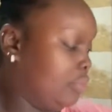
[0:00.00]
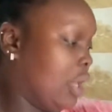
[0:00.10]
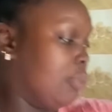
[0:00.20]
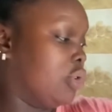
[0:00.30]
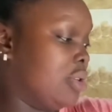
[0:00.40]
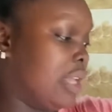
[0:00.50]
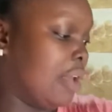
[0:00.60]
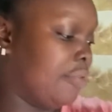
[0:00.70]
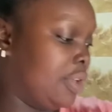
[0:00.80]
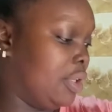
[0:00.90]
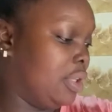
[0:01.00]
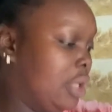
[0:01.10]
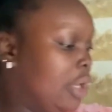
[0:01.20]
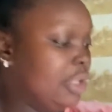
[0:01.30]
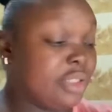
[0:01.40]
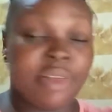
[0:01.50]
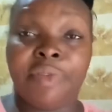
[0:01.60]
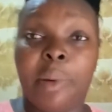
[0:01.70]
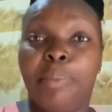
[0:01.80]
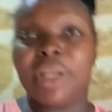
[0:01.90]
I'm just having
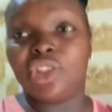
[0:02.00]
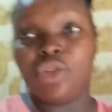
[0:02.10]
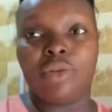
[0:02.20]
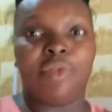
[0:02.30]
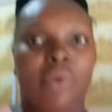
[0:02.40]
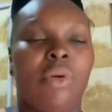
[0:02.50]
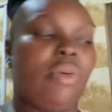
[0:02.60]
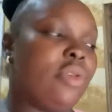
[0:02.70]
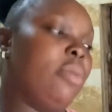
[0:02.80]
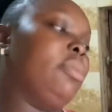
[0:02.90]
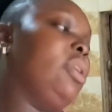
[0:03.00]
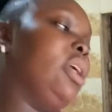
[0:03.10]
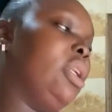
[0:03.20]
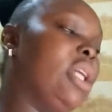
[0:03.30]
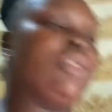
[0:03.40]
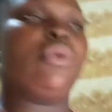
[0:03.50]
different patches of color, something like that.